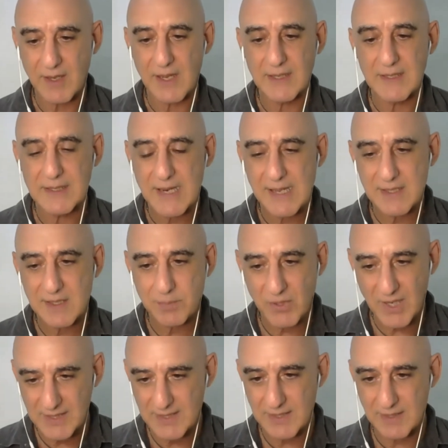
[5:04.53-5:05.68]
and less
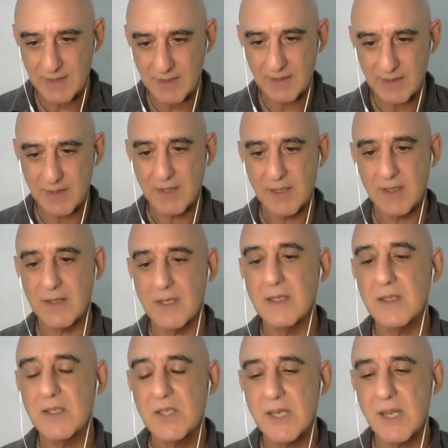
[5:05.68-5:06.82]
pressing than in
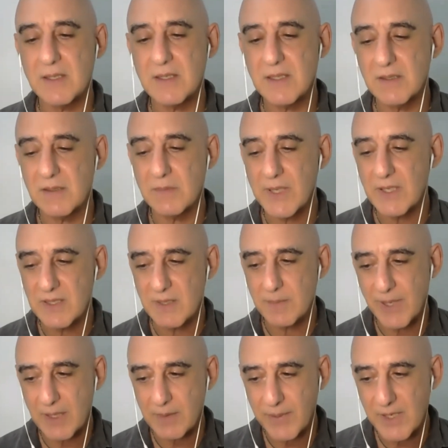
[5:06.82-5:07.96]
shiatsu, because the
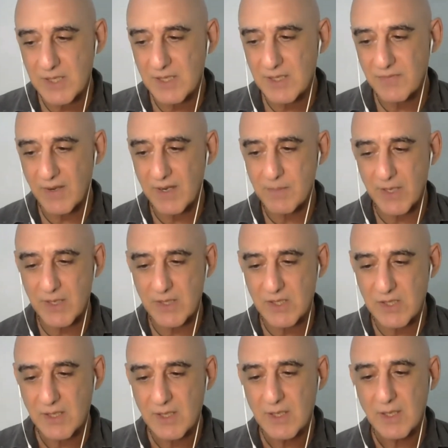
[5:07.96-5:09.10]
palpation is very
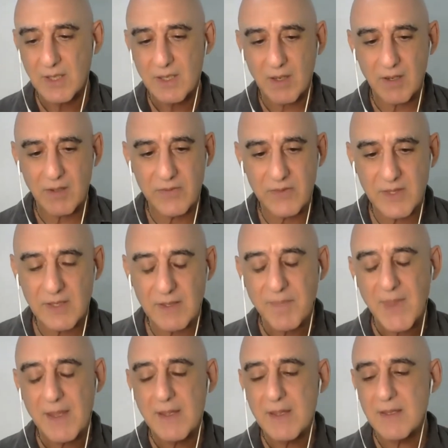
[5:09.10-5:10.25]
much on the
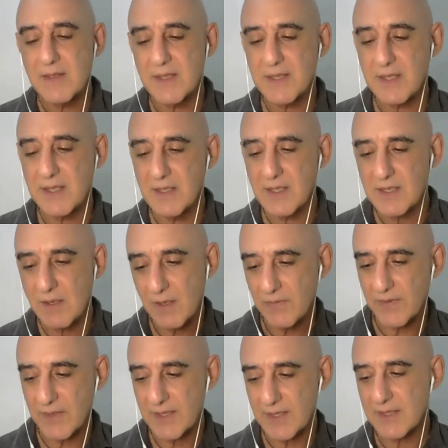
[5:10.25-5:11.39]
the skin
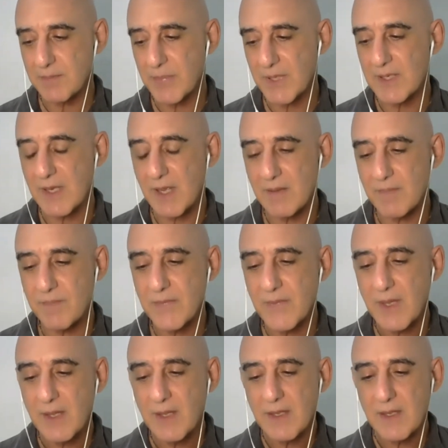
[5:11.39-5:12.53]
surface. But
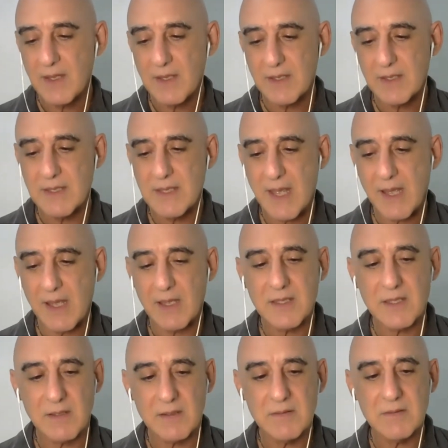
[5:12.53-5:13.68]
yeah,
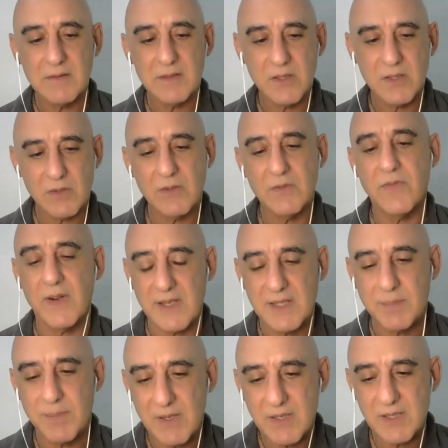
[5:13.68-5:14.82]
so you're very
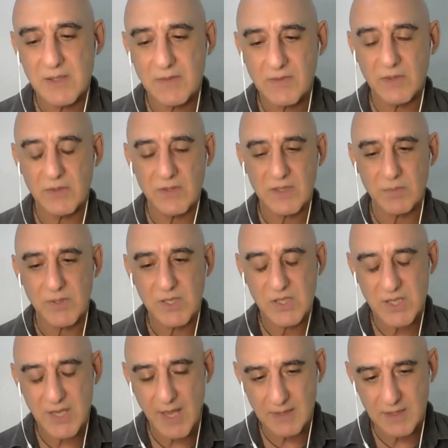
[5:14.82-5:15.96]
experienced, of course, with
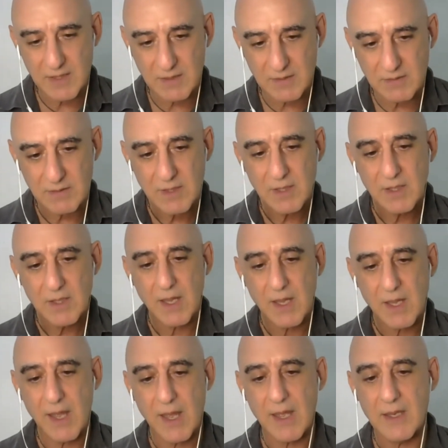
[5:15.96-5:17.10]
shiatsu,
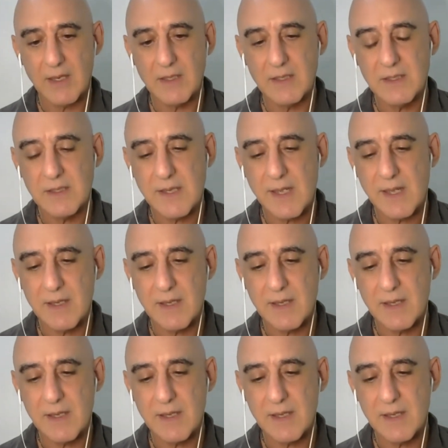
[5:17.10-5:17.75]
and